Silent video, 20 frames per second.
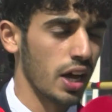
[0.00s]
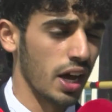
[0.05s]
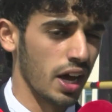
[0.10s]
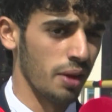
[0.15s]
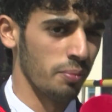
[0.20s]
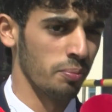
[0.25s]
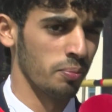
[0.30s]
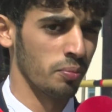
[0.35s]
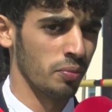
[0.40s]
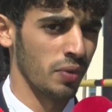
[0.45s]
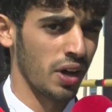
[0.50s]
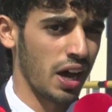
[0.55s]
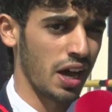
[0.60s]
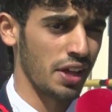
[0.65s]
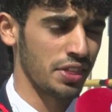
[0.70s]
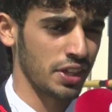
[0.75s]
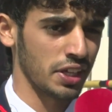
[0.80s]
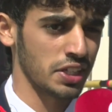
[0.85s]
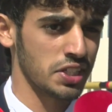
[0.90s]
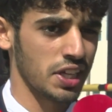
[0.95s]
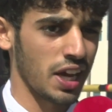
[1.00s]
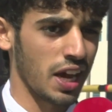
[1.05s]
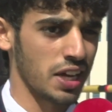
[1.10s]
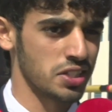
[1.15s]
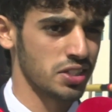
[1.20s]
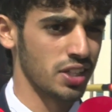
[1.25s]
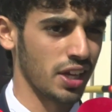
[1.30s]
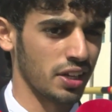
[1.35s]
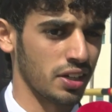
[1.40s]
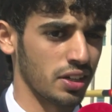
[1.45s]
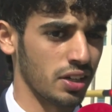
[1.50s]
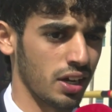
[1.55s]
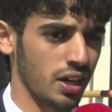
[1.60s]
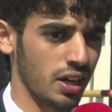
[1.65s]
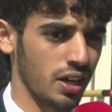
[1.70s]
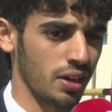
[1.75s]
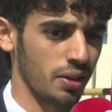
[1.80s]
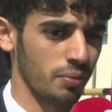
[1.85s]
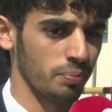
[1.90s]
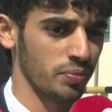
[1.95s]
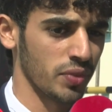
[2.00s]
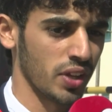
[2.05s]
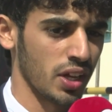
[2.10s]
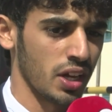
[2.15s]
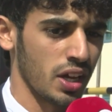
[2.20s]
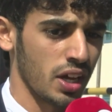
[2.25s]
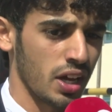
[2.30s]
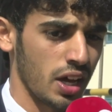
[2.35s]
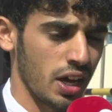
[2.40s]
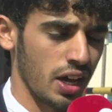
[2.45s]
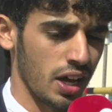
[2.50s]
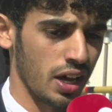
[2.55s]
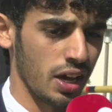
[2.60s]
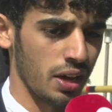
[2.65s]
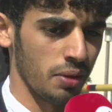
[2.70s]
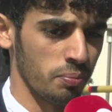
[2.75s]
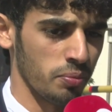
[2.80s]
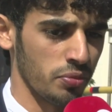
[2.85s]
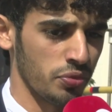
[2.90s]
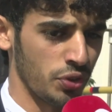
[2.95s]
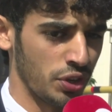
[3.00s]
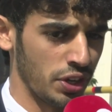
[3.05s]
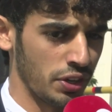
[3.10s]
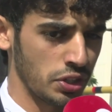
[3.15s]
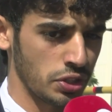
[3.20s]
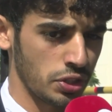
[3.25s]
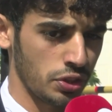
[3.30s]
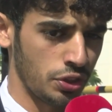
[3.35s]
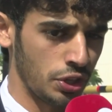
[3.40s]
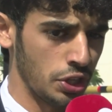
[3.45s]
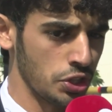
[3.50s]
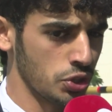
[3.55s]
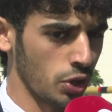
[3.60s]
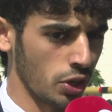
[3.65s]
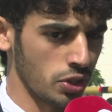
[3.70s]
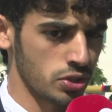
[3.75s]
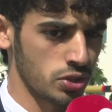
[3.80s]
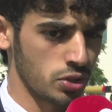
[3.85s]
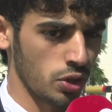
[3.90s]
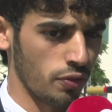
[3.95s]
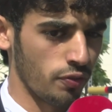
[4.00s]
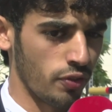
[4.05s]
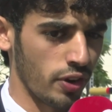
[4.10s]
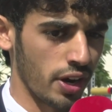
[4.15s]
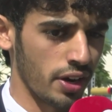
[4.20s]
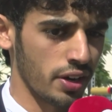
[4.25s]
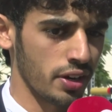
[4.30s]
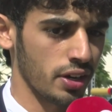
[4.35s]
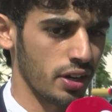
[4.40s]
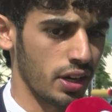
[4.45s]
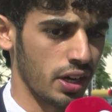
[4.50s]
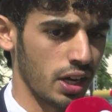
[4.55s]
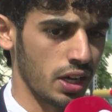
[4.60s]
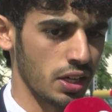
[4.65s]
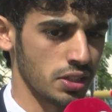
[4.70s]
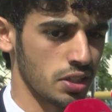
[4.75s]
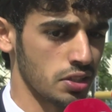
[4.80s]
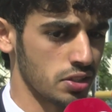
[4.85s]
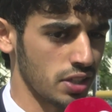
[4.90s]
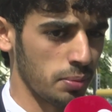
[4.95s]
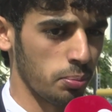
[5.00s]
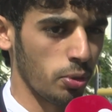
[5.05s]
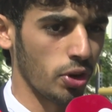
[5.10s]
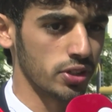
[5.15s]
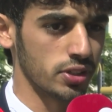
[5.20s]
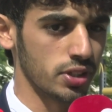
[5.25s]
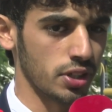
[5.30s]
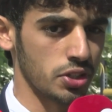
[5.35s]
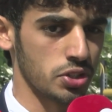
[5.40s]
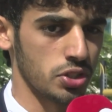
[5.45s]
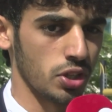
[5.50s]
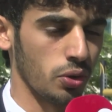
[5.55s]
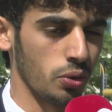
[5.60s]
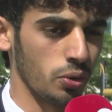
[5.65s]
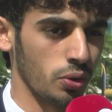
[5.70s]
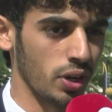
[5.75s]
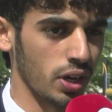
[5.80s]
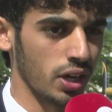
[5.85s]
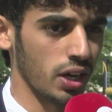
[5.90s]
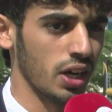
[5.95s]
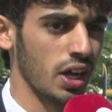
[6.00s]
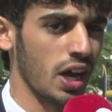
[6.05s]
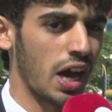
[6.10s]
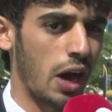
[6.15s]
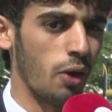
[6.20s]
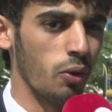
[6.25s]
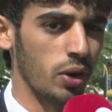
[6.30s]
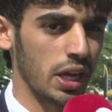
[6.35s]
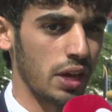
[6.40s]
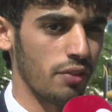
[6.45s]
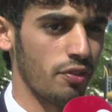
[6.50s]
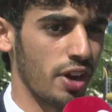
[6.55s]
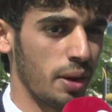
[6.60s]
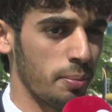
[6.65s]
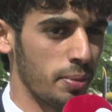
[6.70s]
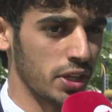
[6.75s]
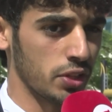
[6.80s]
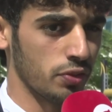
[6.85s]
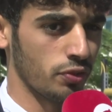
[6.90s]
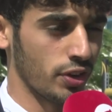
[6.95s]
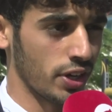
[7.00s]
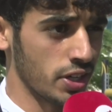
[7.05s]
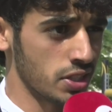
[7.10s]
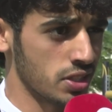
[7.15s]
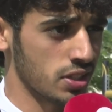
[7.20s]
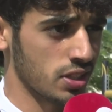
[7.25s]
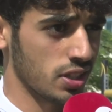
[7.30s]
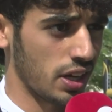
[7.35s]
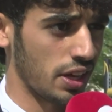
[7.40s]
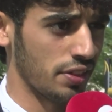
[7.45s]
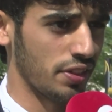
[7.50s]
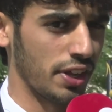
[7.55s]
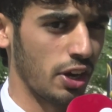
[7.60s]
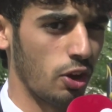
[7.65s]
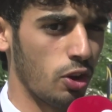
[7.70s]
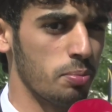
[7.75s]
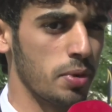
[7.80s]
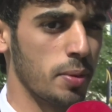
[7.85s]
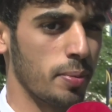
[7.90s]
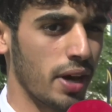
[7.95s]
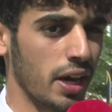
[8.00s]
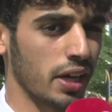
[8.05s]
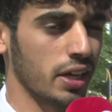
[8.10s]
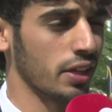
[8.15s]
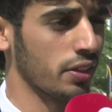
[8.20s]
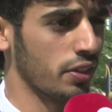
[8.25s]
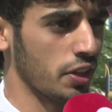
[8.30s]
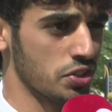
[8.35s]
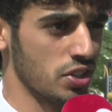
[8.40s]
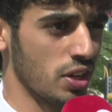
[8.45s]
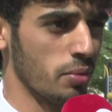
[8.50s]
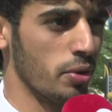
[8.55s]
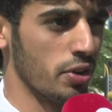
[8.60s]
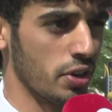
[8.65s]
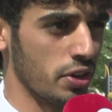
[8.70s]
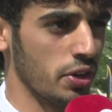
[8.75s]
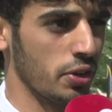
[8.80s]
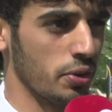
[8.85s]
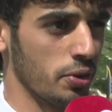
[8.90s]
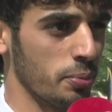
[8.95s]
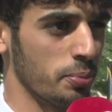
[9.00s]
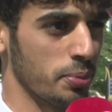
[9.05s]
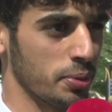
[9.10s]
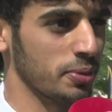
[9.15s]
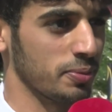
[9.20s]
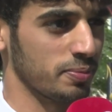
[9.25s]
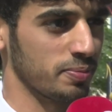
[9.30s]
Um, I think she has done. Uh, uh, three three shows so far uh, since I bought her. So uh, I will give her a bit of rest, and then I'll be back in the summer in Europe.